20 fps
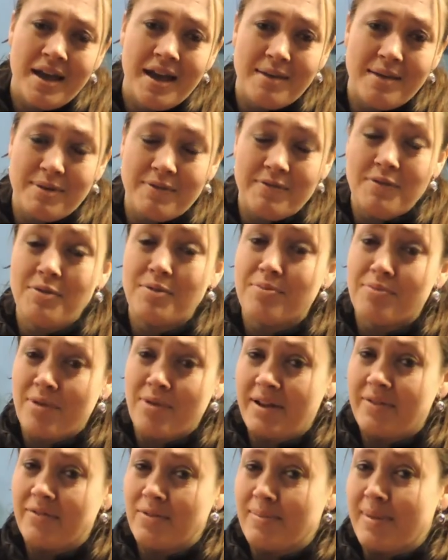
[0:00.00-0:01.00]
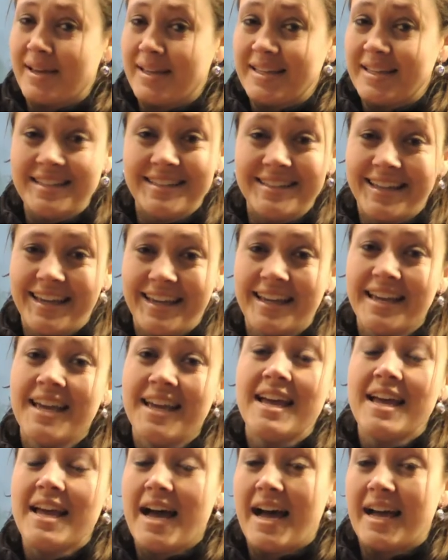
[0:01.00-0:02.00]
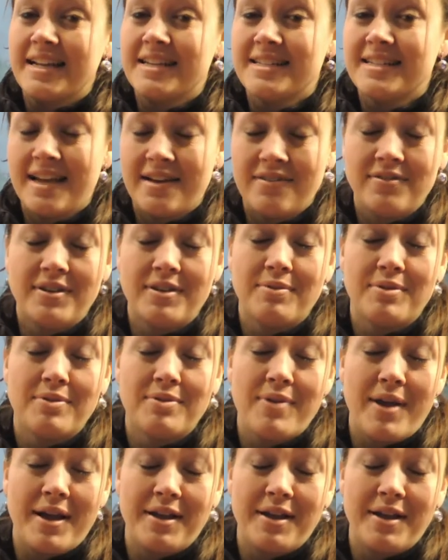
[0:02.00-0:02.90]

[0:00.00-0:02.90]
um, if you would pray for my healing, I definitely would,